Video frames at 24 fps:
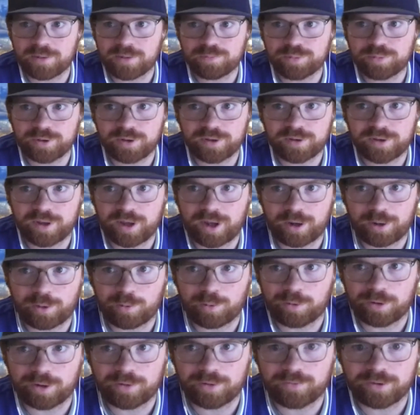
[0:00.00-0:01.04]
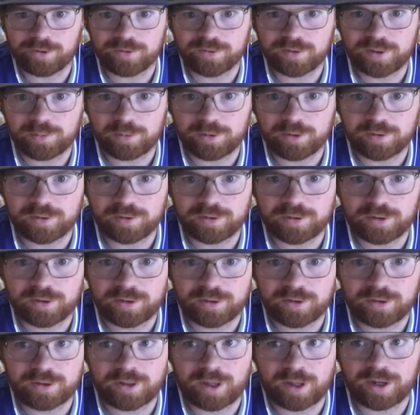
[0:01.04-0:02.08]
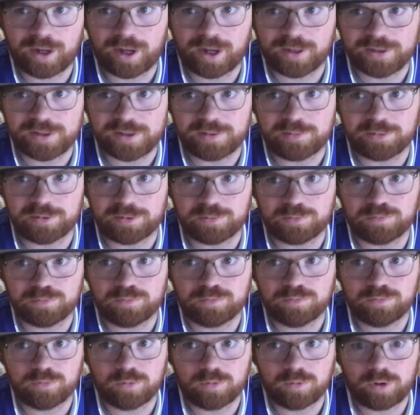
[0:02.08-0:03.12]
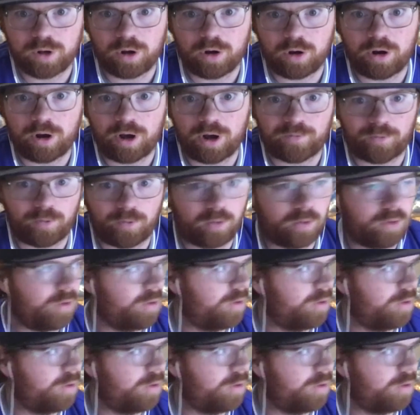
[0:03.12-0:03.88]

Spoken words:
Plesac or whatever his name is, that guy seems awful.